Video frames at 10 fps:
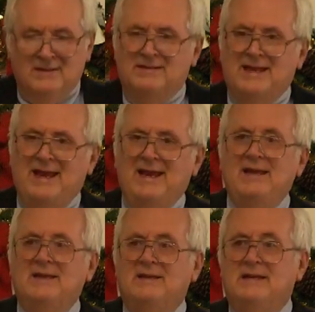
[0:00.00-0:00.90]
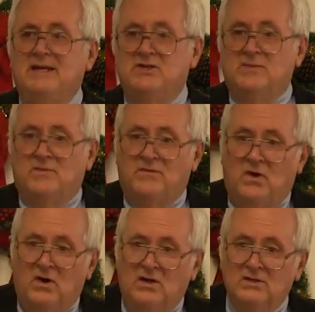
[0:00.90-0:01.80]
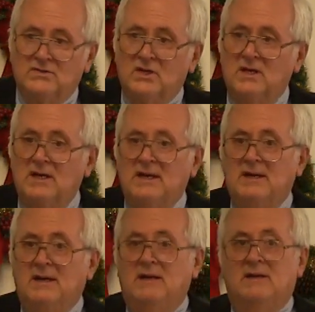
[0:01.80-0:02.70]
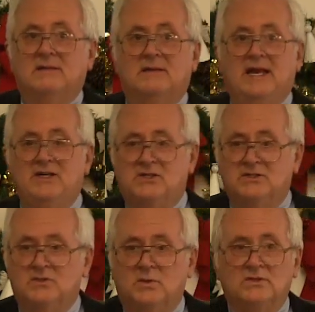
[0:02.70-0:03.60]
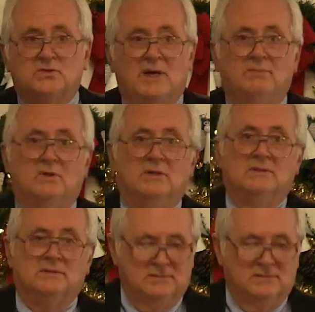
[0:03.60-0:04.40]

The day Egypt falls, nations will tremble.